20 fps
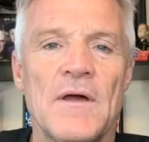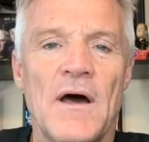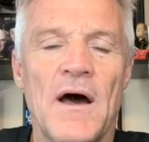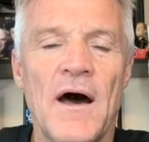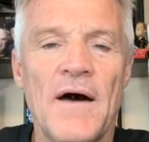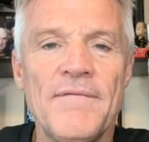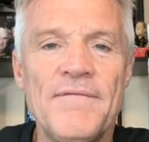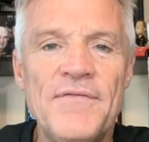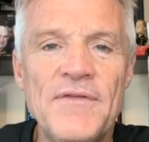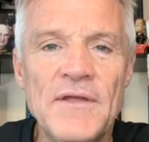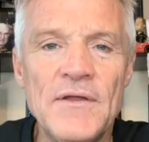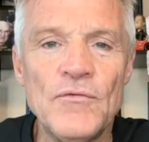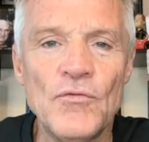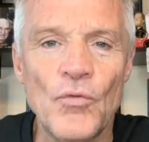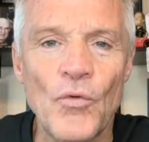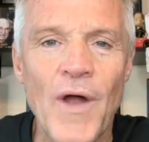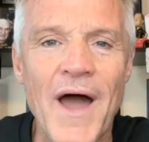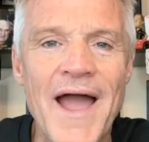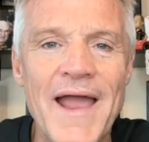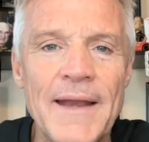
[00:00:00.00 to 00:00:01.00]
of the
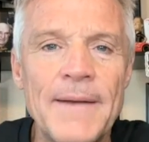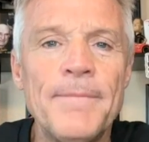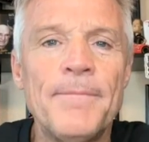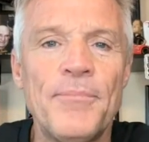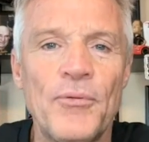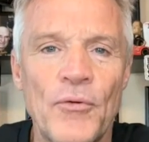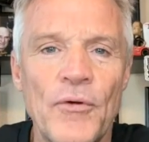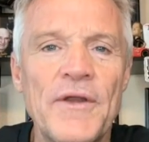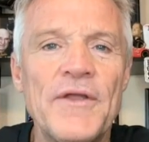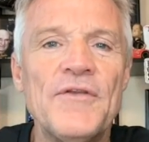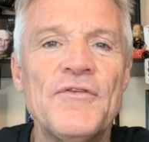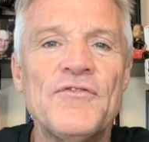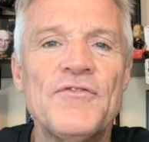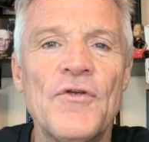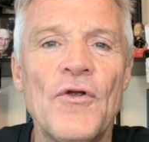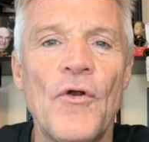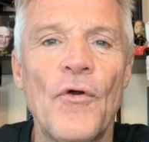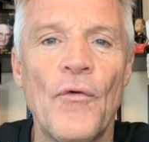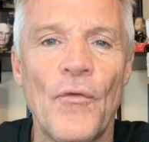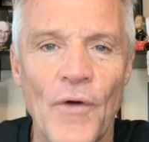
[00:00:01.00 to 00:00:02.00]
Ryan
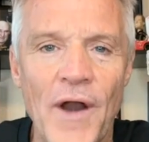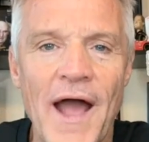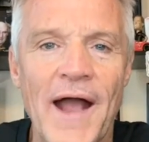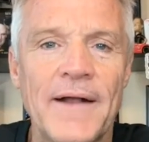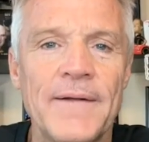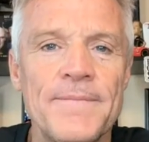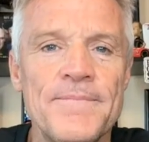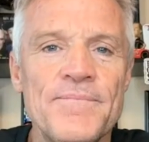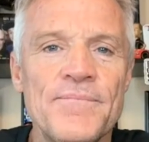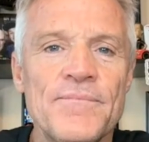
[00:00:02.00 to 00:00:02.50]
Preece wreck.